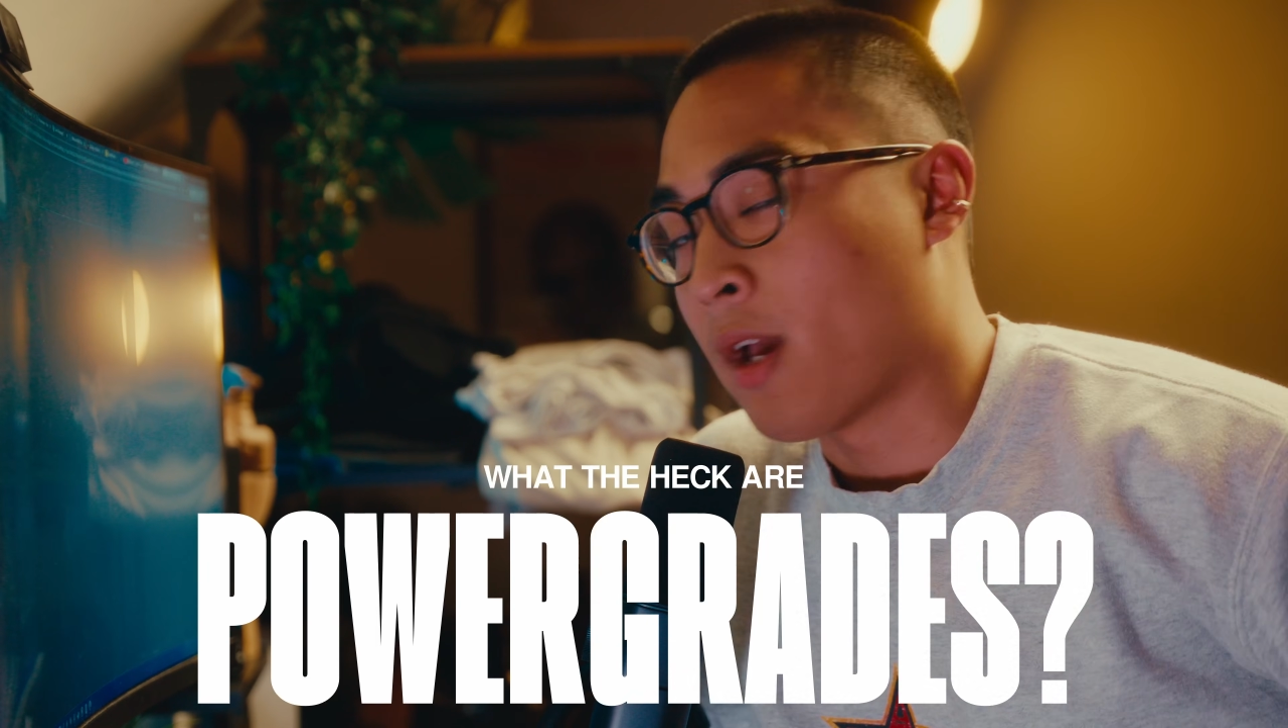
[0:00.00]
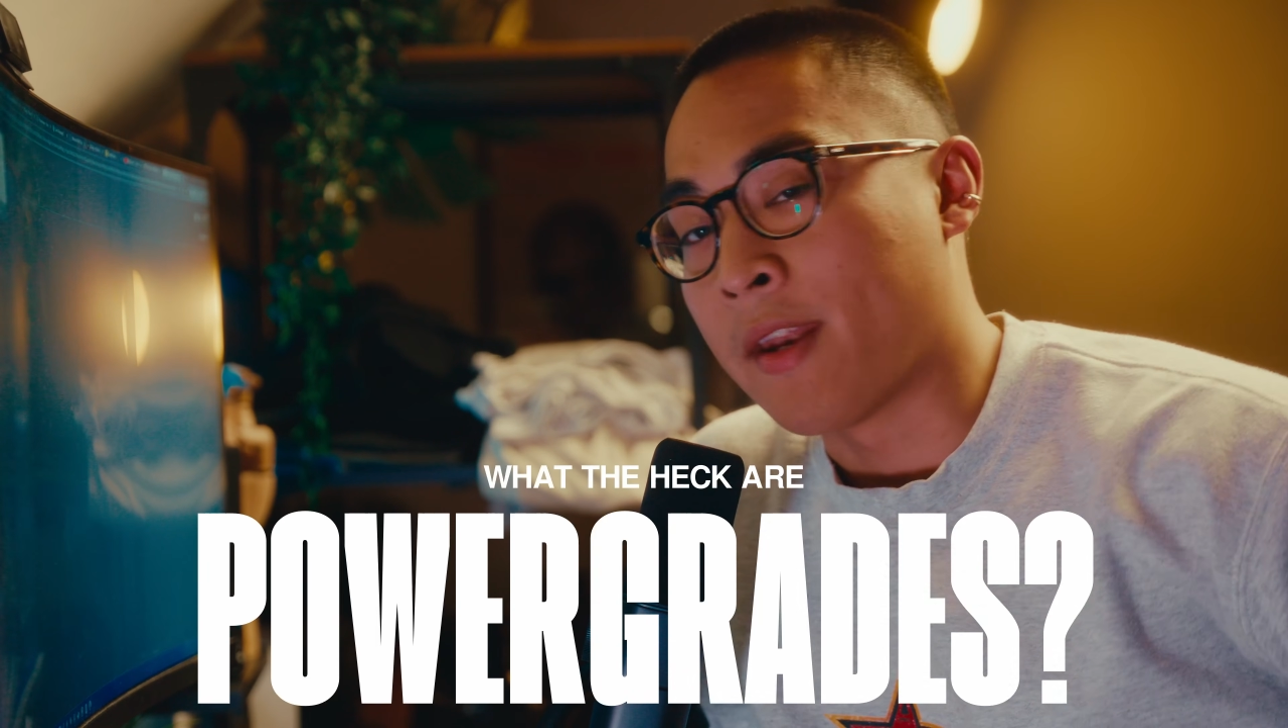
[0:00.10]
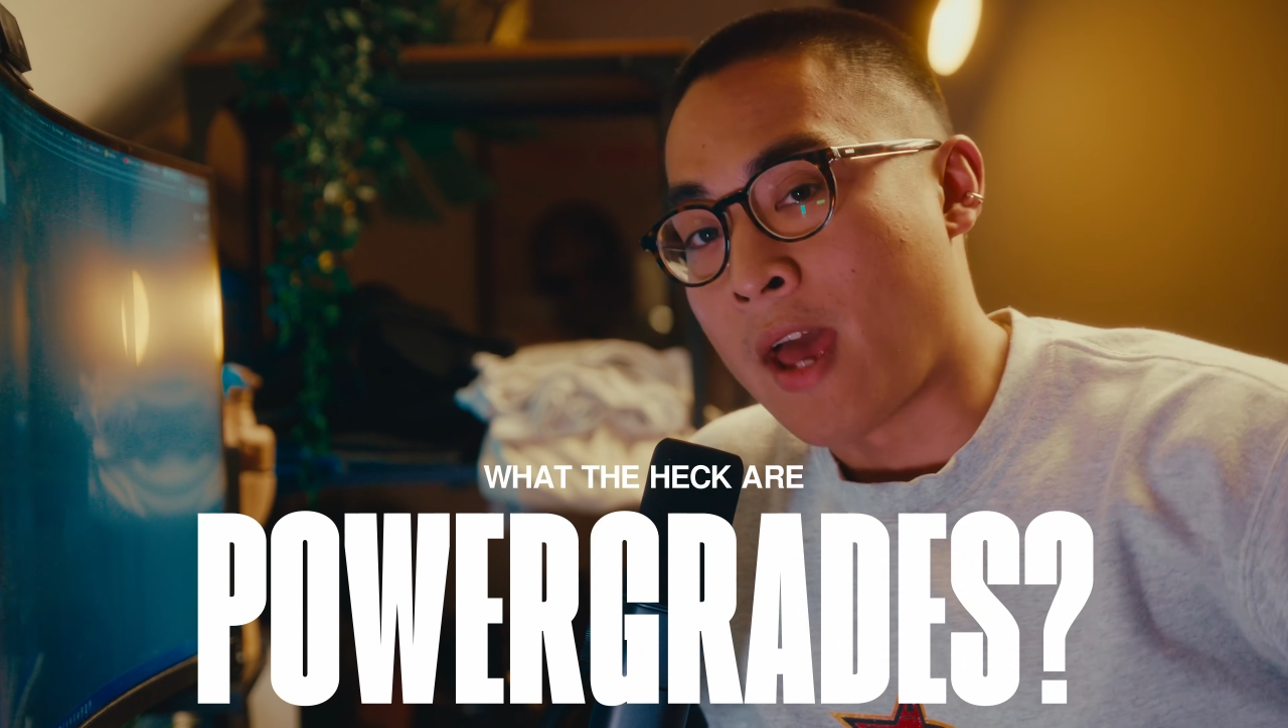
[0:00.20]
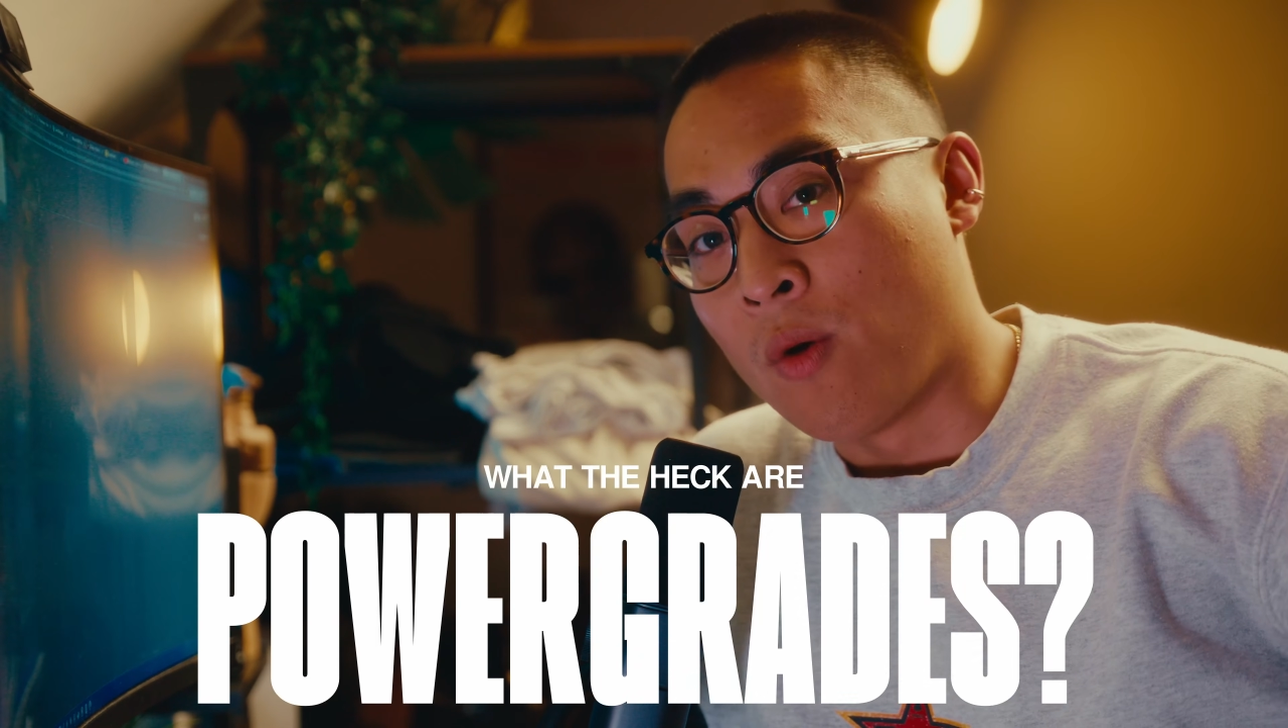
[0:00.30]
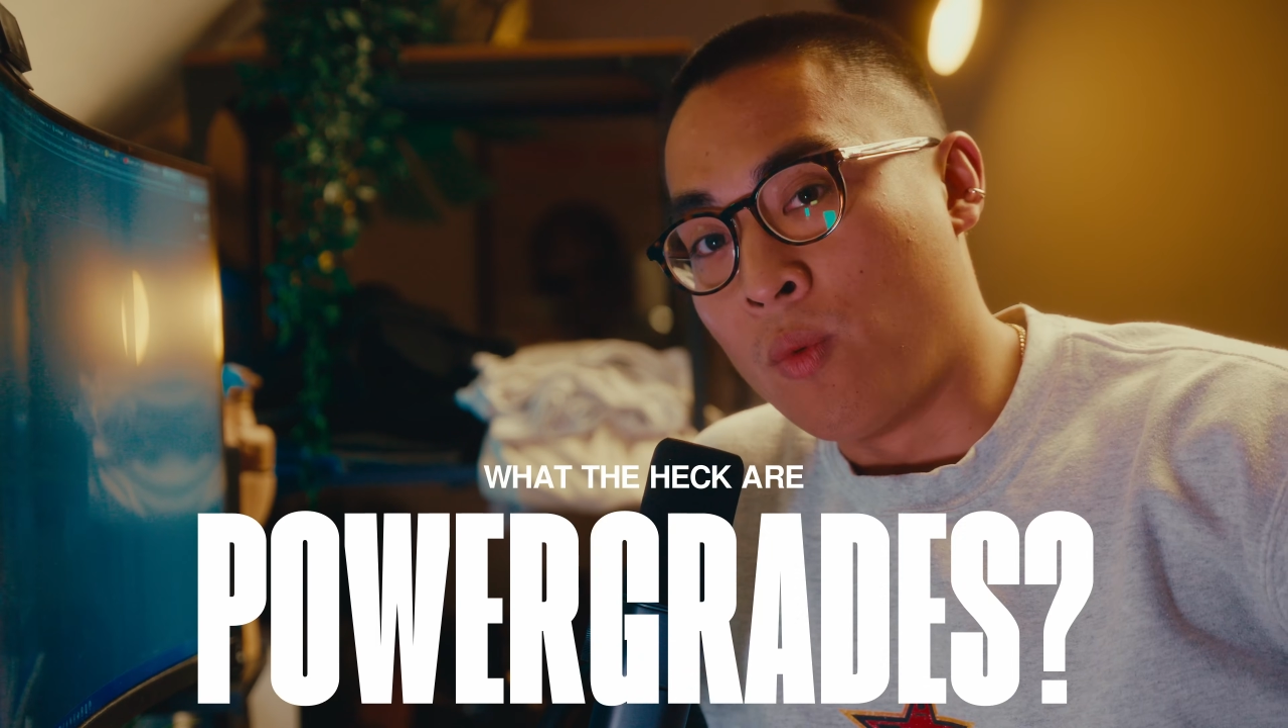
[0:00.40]
And
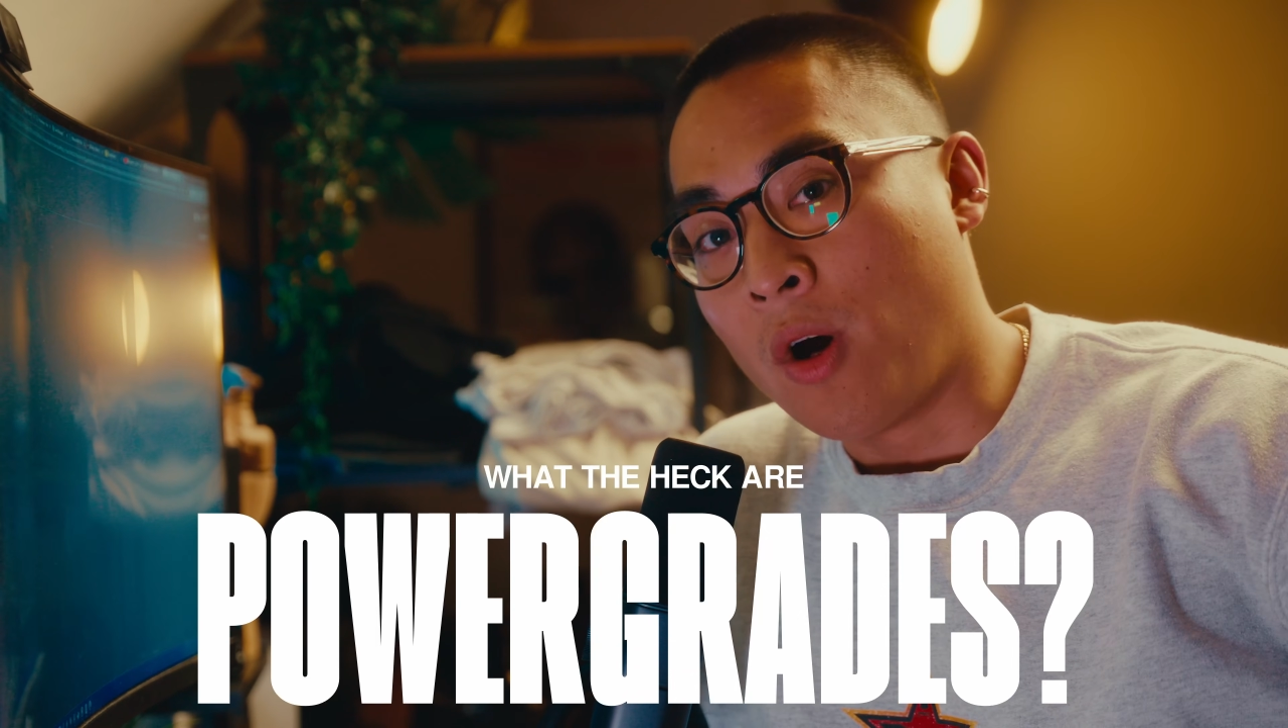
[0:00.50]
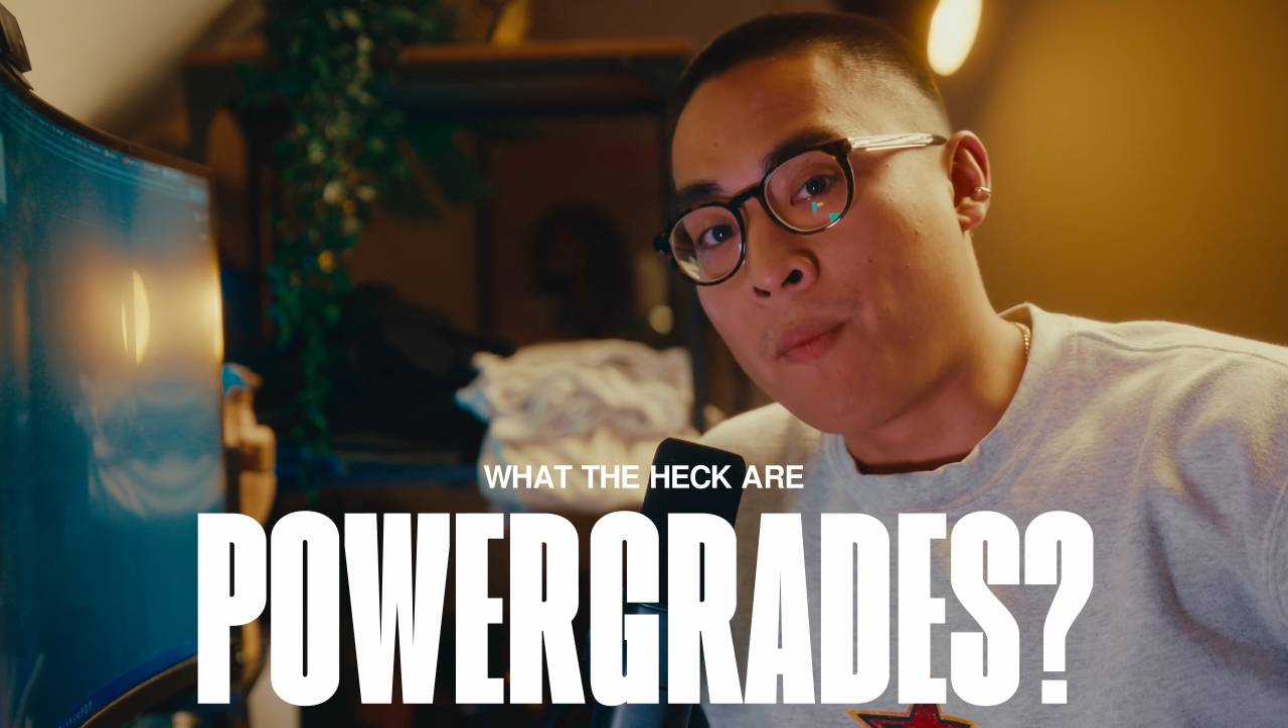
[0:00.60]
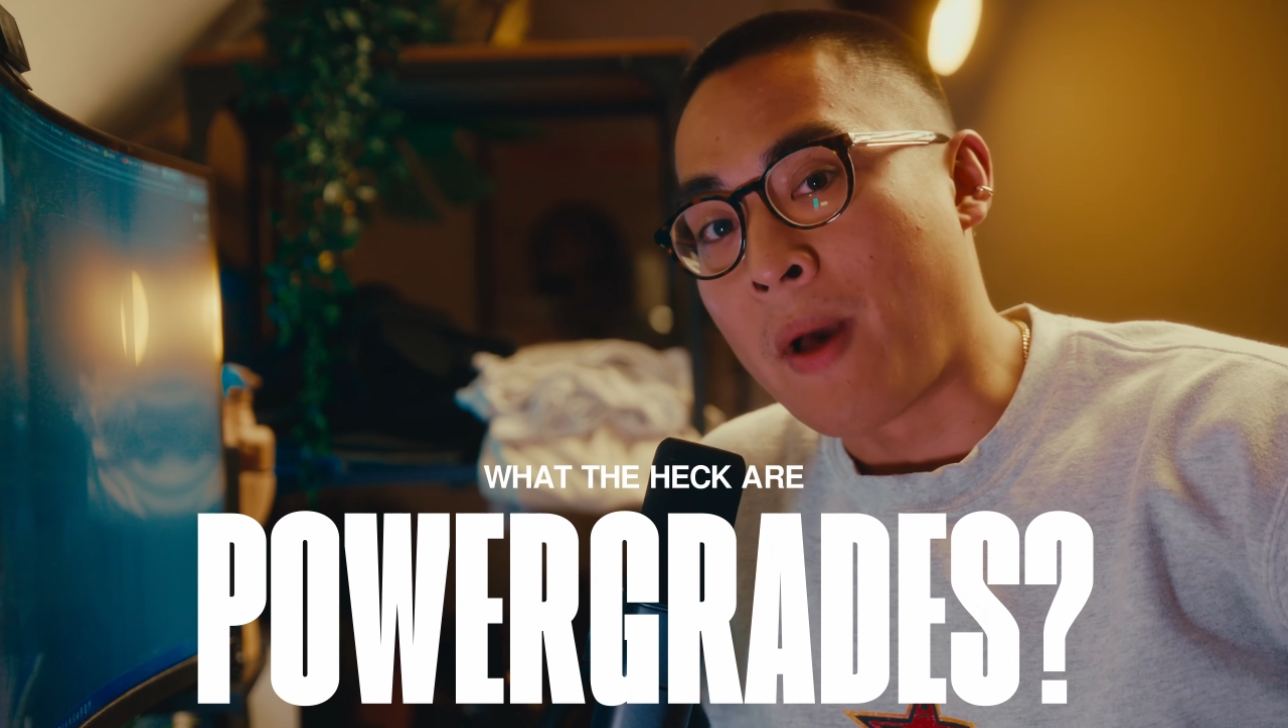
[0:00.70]
now, what are